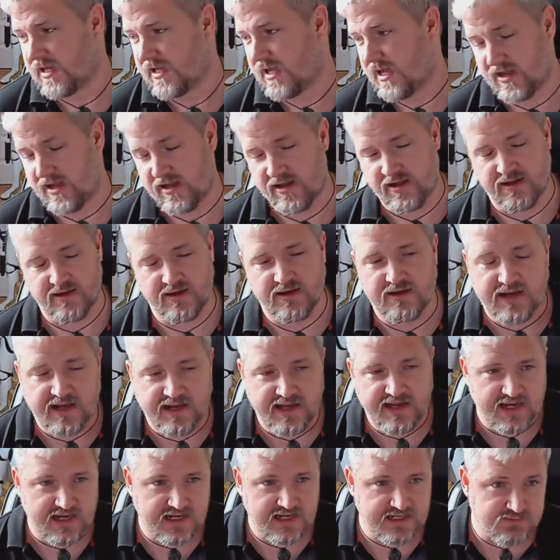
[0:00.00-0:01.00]
Uh,
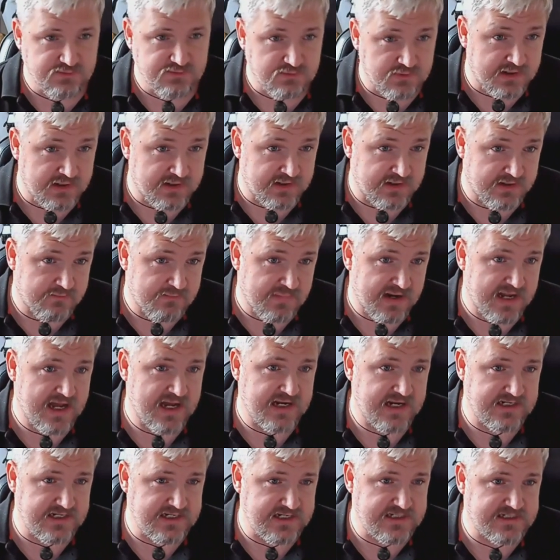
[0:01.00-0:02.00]
I had uh, my
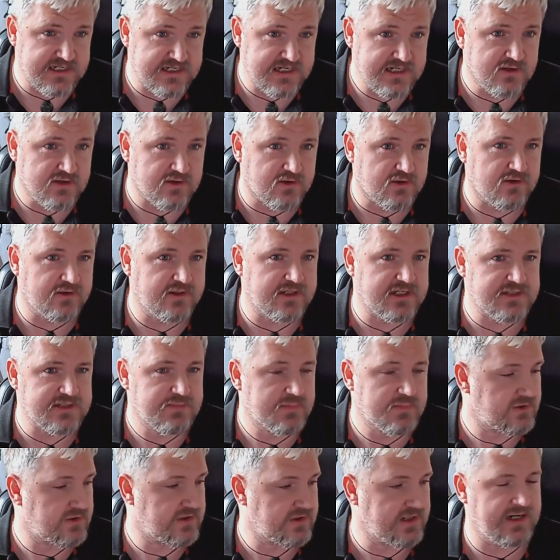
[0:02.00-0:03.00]
IDC call this
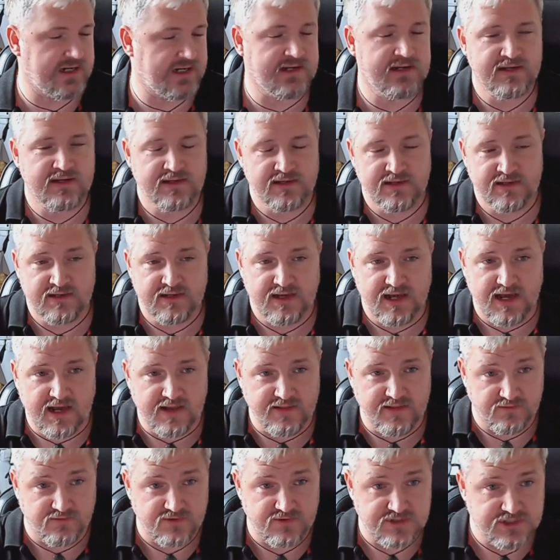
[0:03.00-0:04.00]
morning,
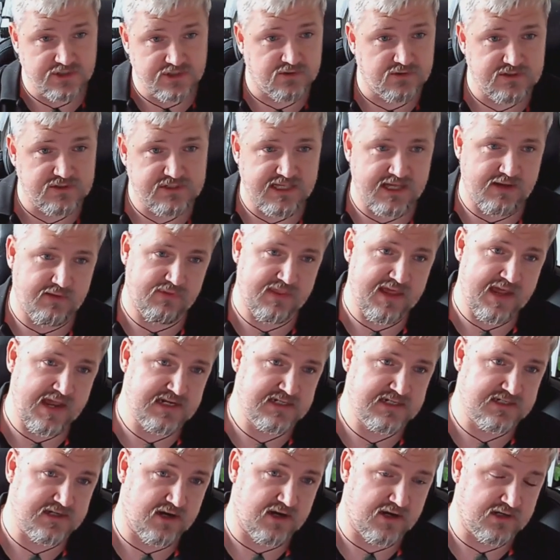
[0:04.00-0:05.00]
and the results that they
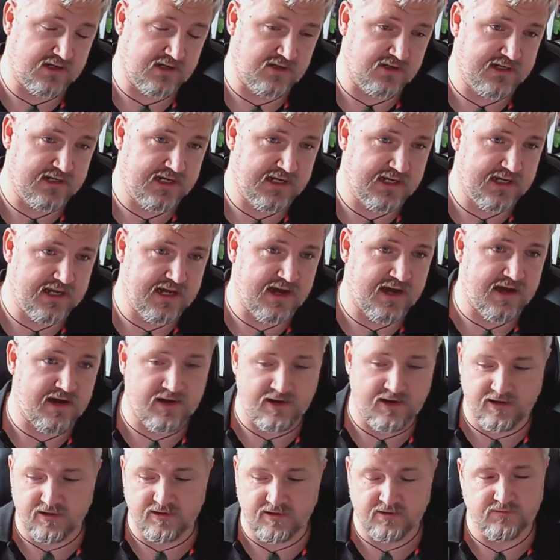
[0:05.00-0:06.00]
started looking at
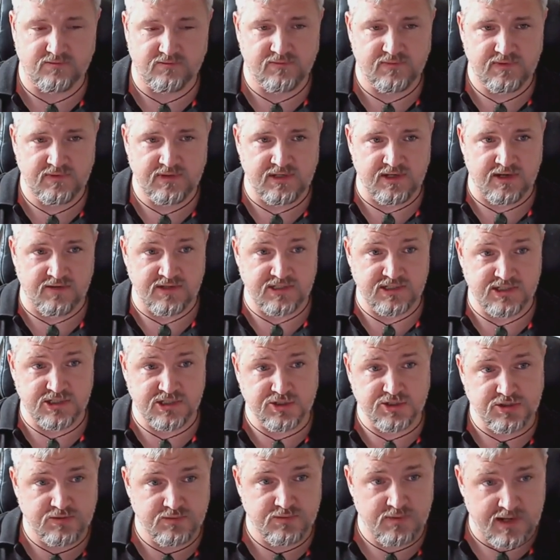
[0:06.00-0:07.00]
are, you know, there's a,
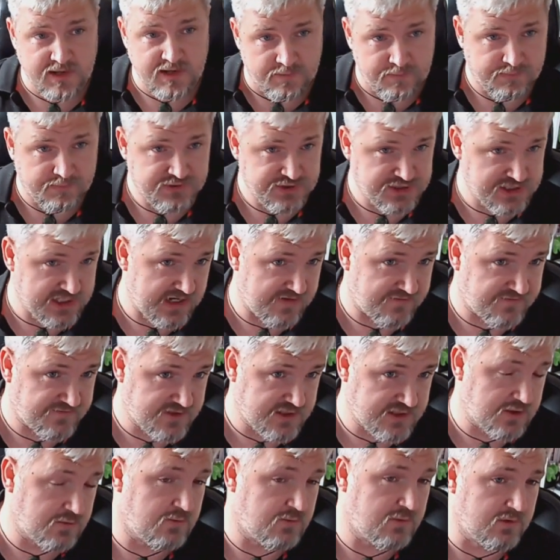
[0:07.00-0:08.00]
a shift
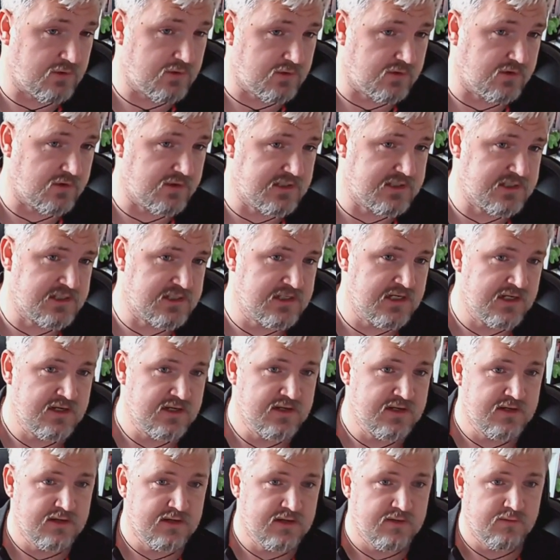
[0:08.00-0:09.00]
towards,
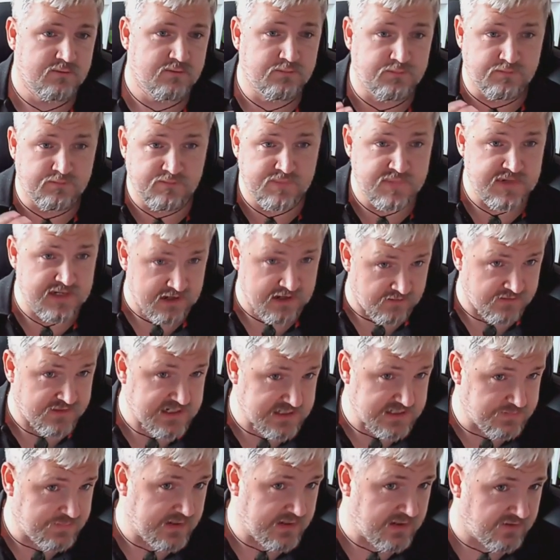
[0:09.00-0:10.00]
you know,
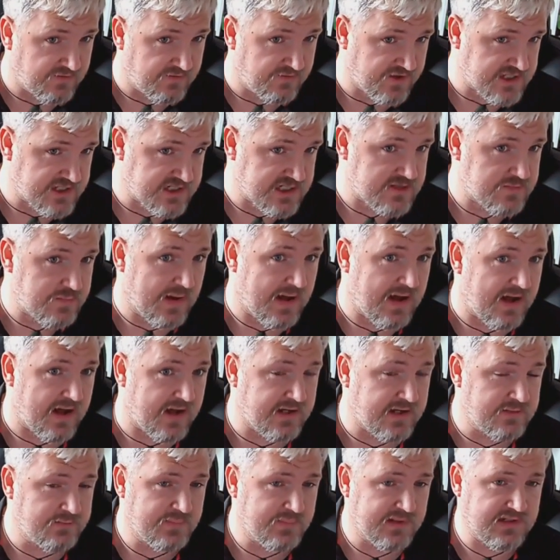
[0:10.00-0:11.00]
this build versus
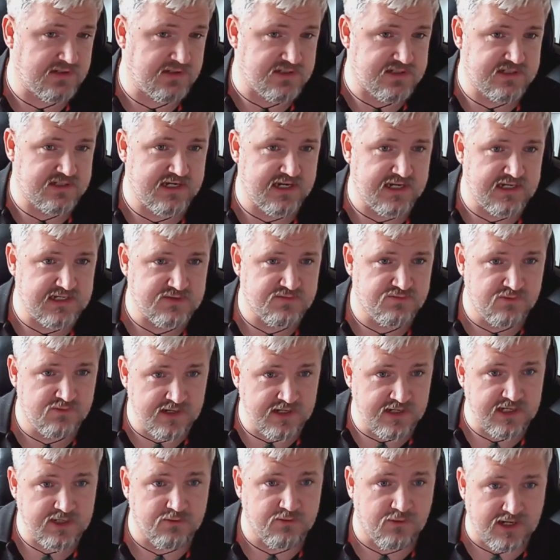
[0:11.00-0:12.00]
buy because it's
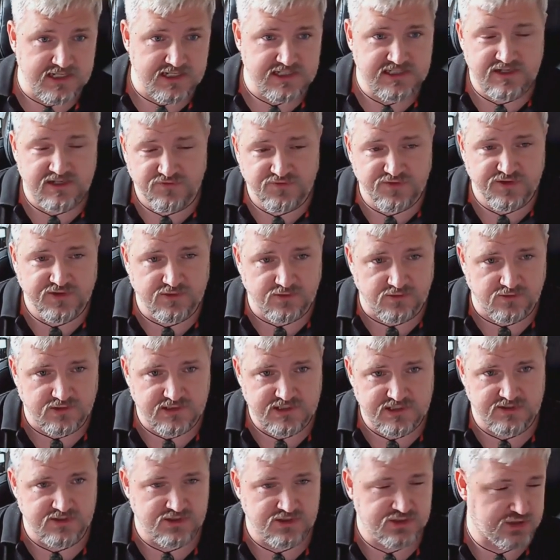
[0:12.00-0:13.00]
really quite difficult
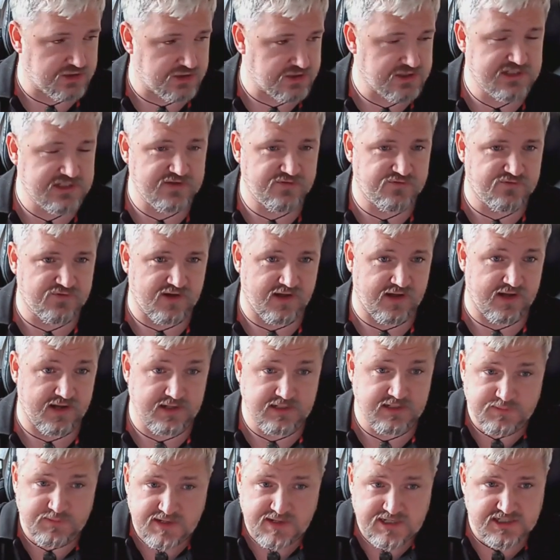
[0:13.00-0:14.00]
to justify,
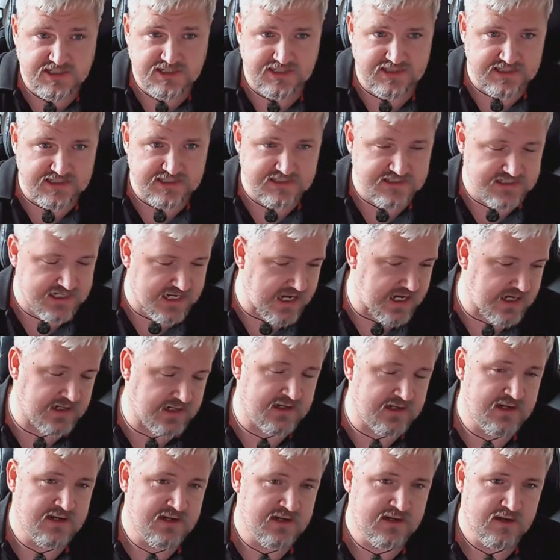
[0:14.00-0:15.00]
especially in this
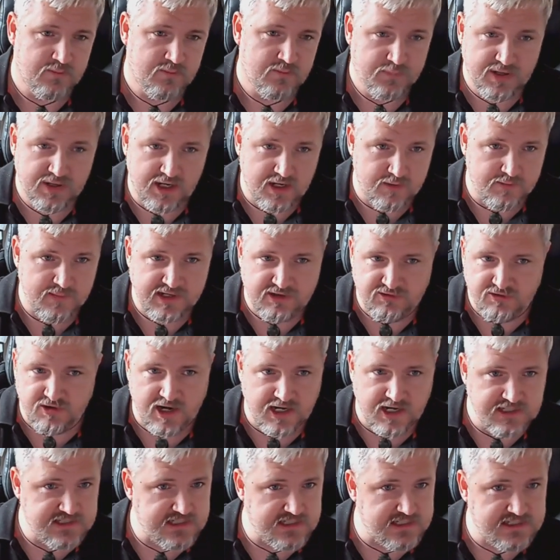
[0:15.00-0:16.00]
tech permi
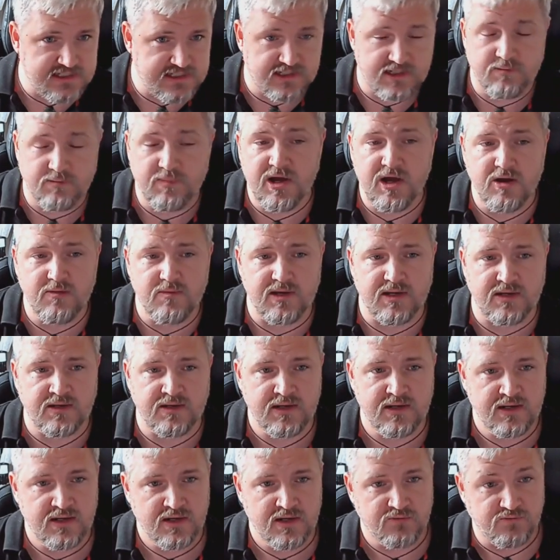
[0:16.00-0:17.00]
crisis at the moment,
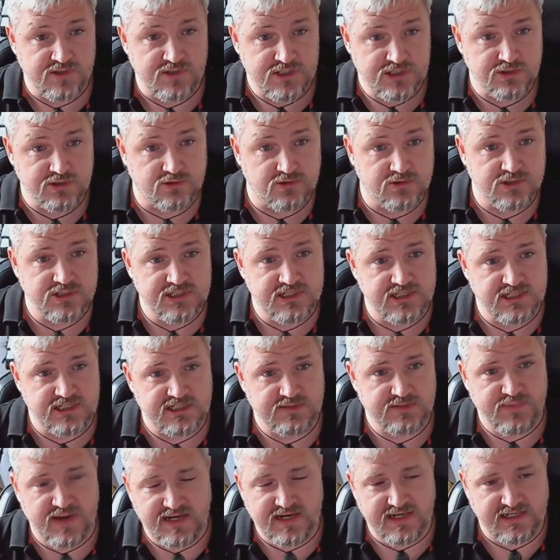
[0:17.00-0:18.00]
resources
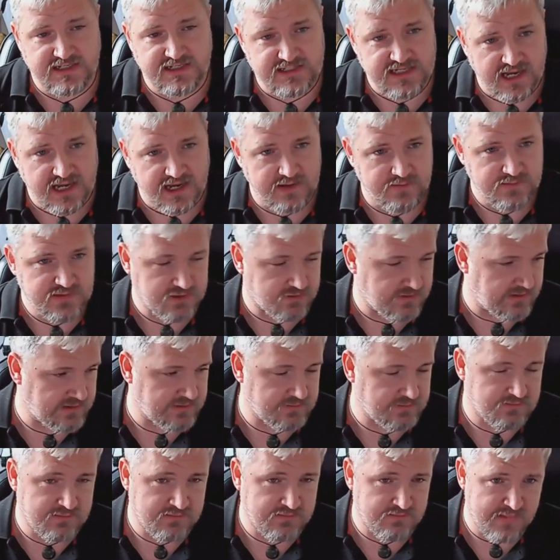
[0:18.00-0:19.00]
spending time
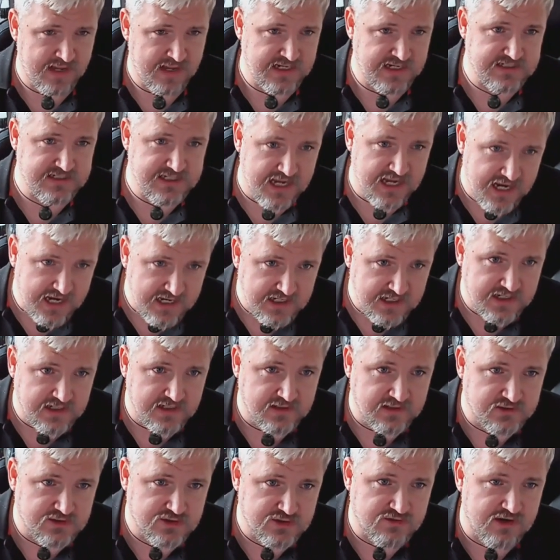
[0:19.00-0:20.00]
doing
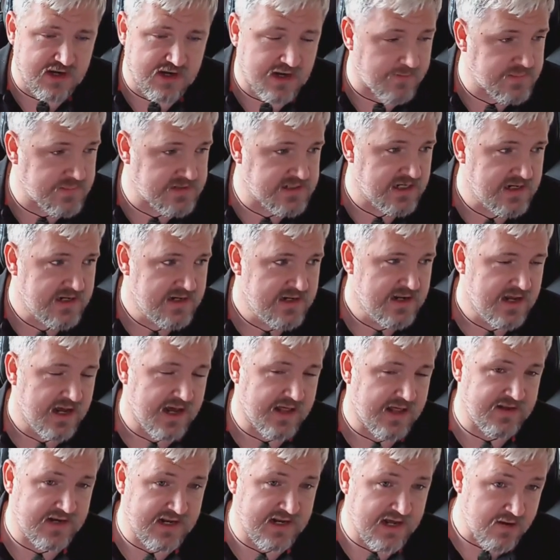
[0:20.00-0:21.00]
maintaining scripts
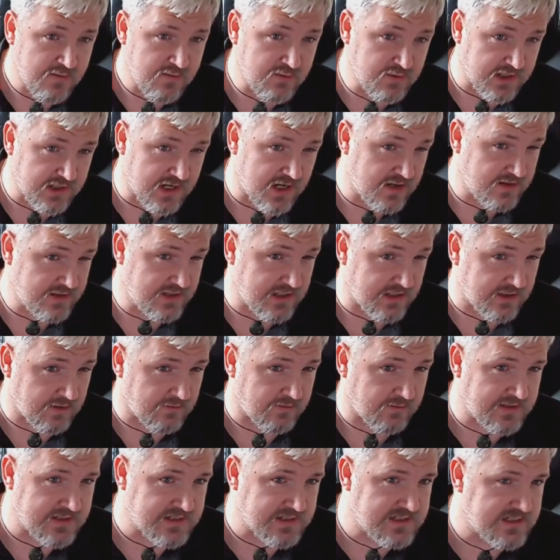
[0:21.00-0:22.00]
and then I would argue,
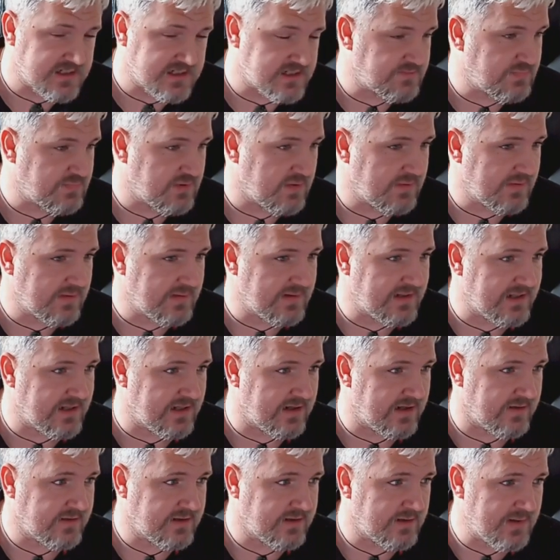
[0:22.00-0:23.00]
and this is probably
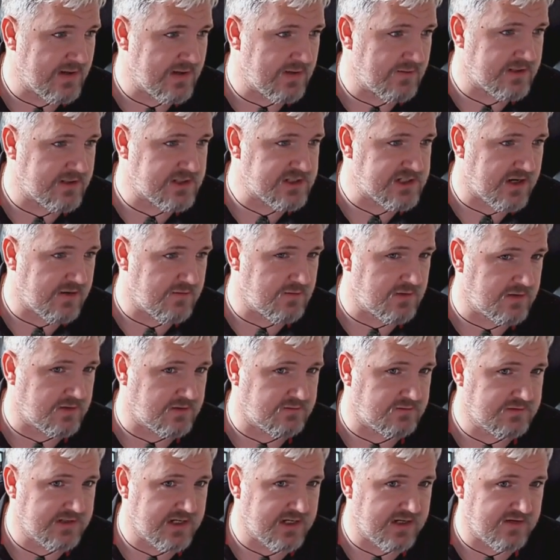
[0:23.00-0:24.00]
the the bit which I
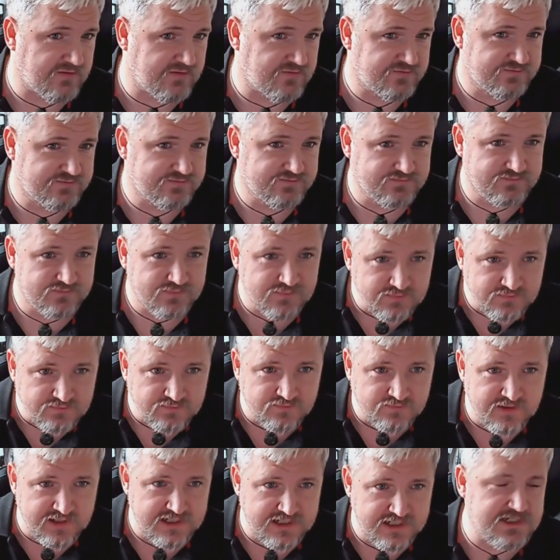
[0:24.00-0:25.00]
will kind of
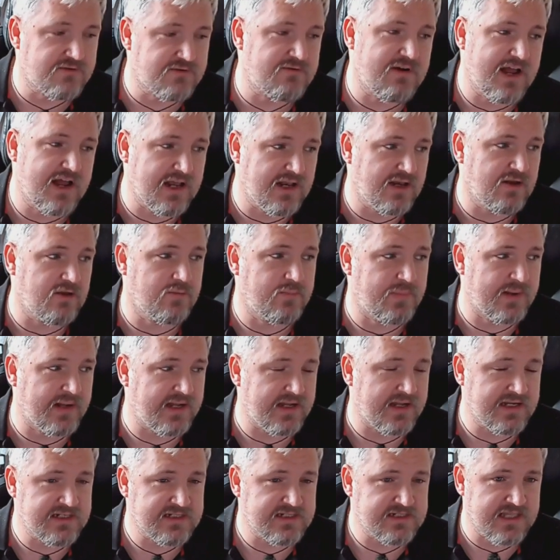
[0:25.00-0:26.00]
reiterate a little
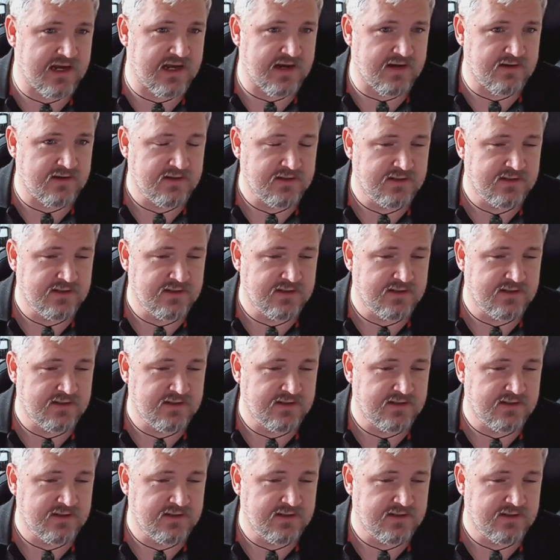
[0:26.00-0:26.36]
bit, is that